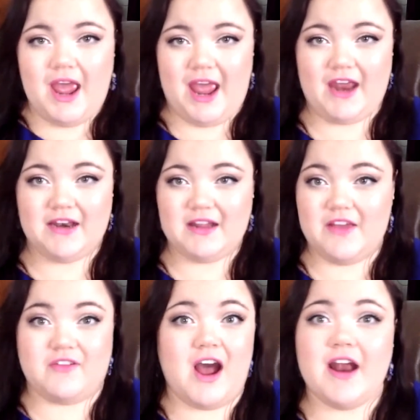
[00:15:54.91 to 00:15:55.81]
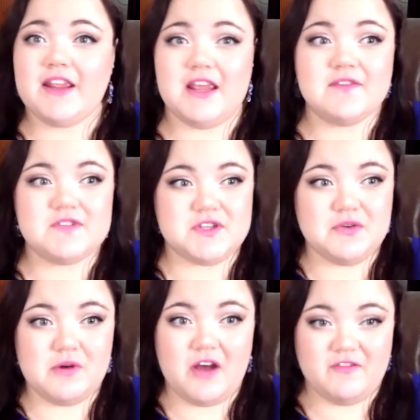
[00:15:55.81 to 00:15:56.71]
And if God gives
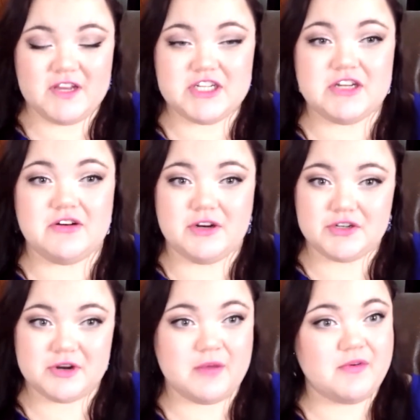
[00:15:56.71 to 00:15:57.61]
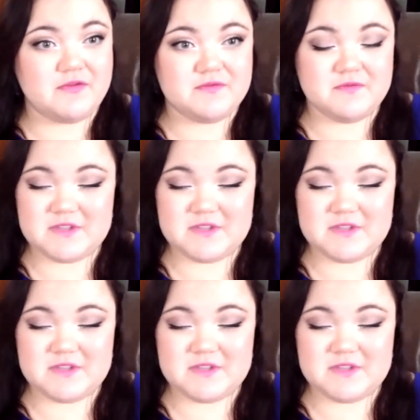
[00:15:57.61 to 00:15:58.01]
you a vision or a dream of